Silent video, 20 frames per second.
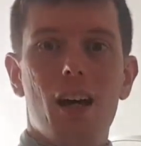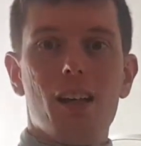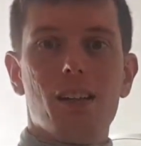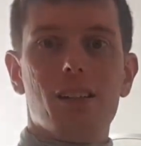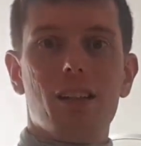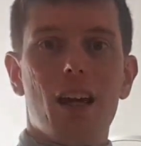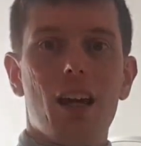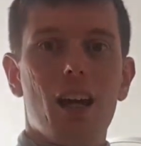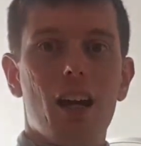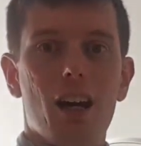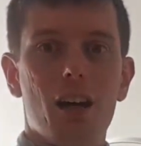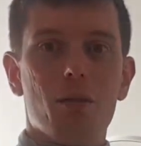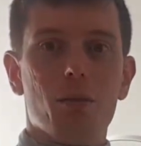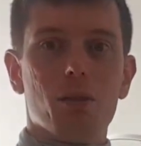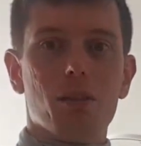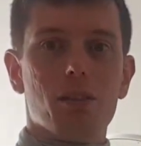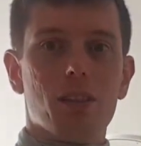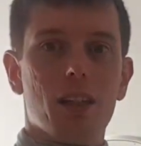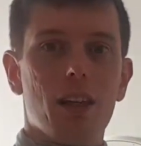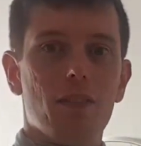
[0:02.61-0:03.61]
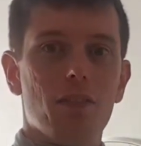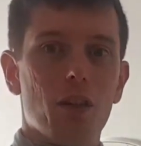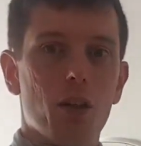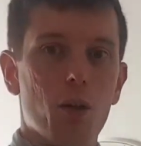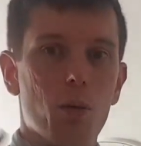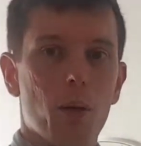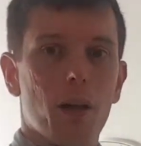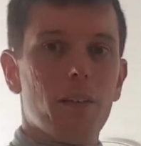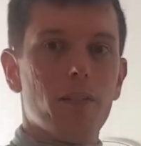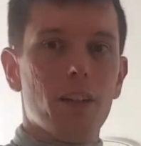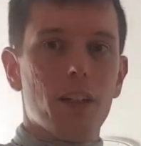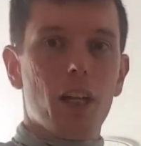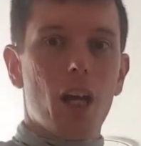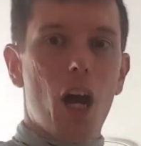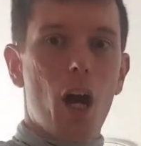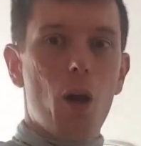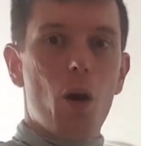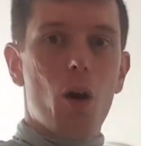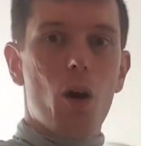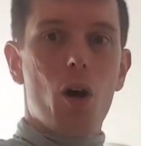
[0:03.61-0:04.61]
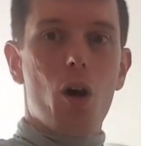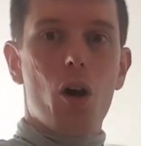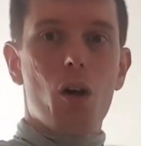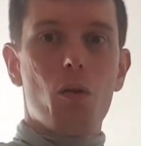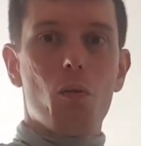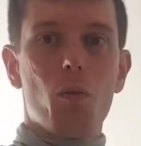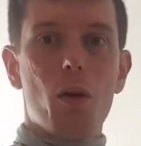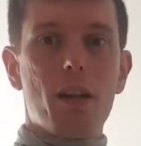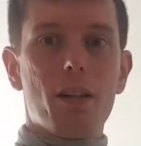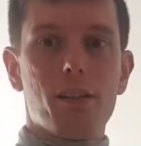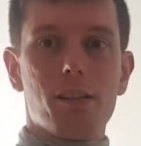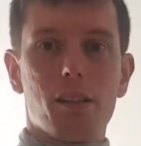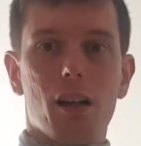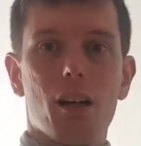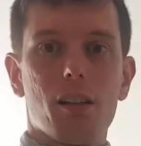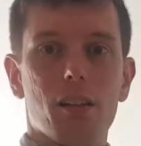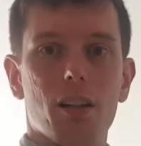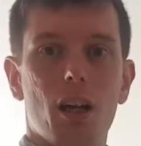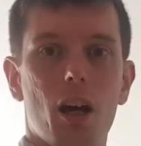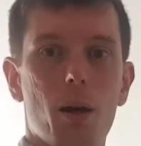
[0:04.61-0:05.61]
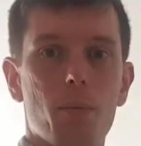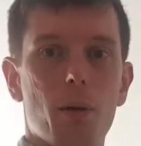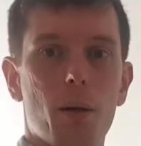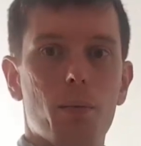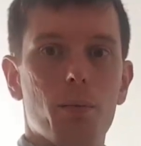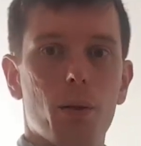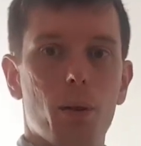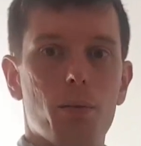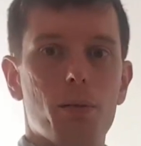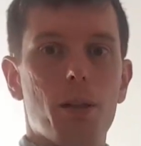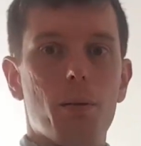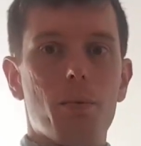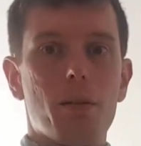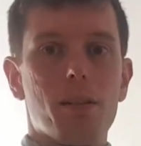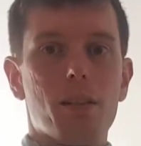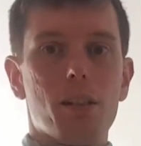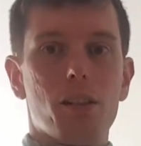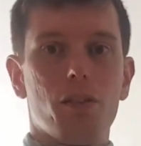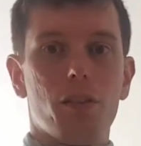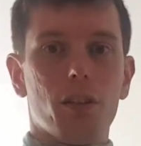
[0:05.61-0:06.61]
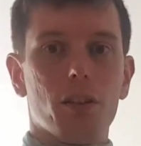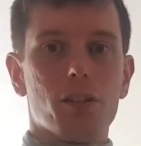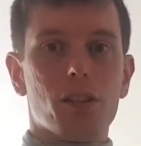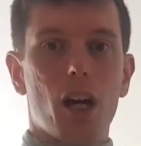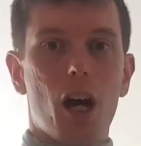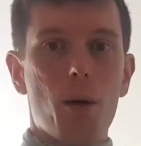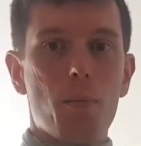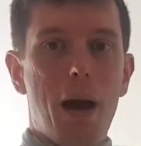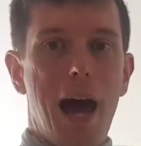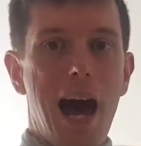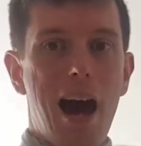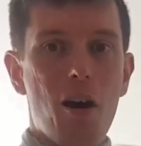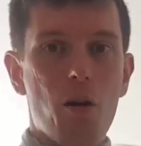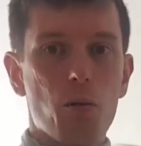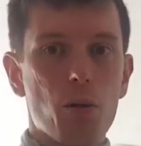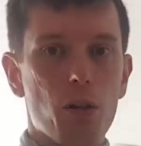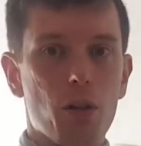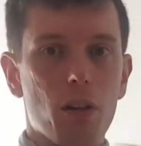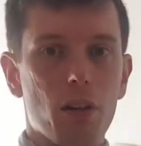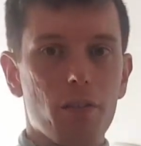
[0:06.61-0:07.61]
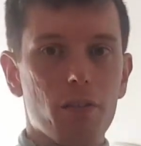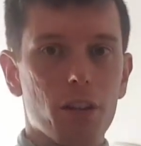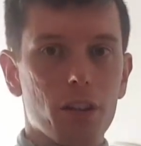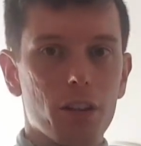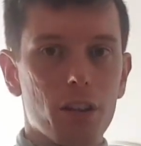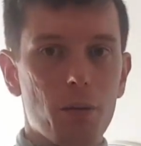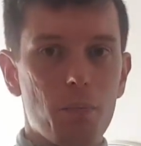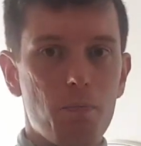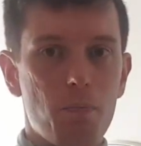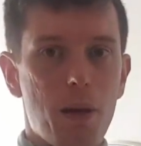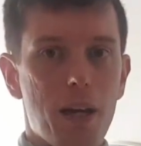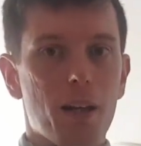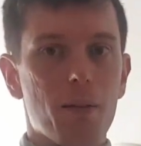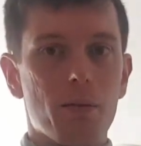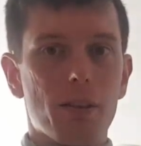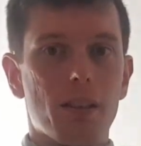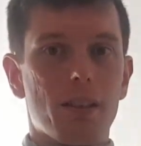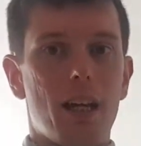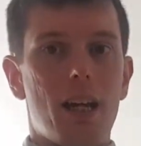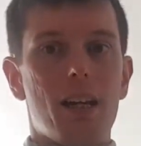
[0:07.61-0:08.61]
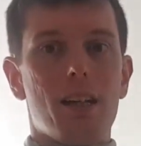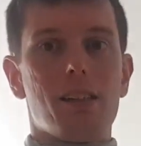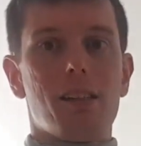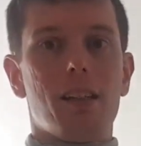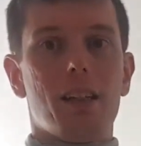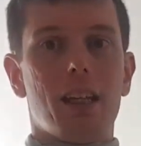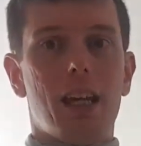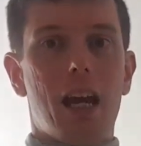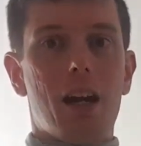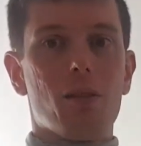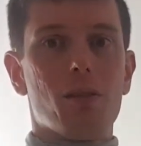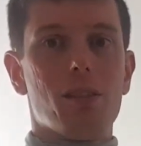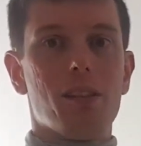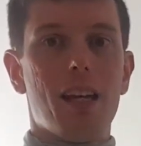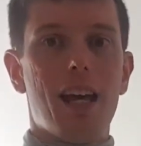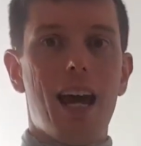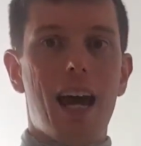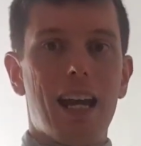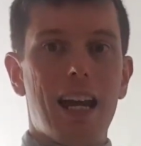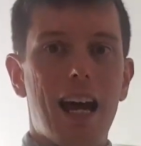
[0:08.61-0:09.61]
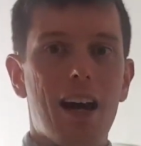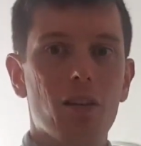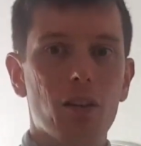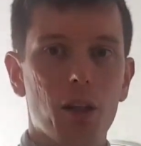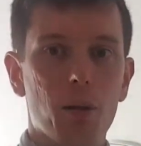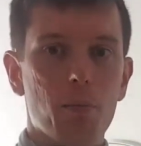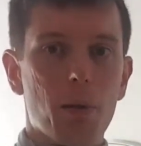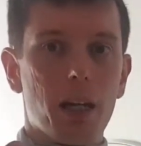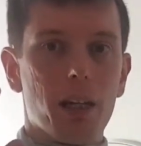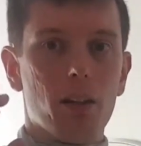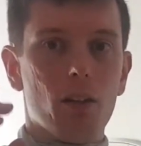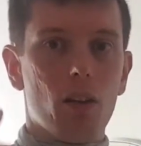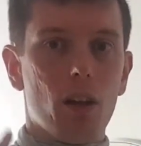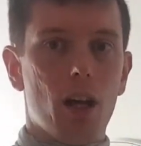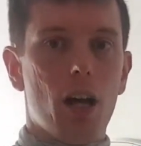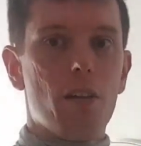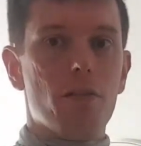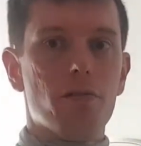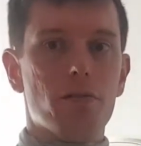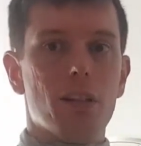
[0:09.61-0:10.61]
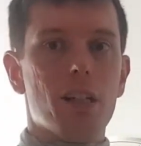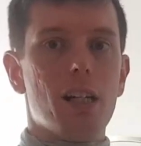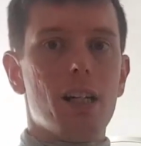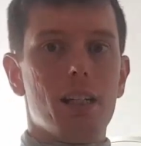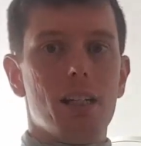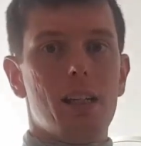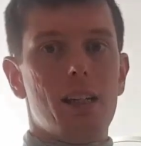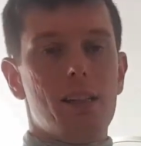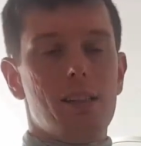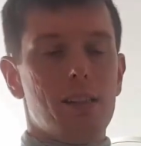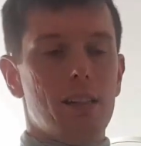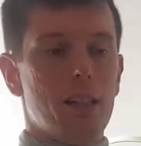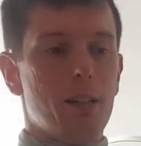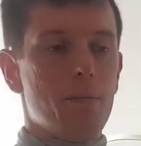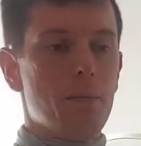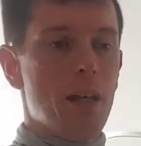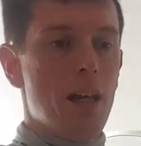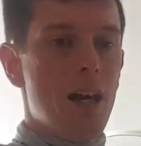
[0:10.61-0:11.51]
Today I want to give you a quick video on when starting up a property business full-time, how you can avoid big mistakes in accounts and how you can make your life really easy.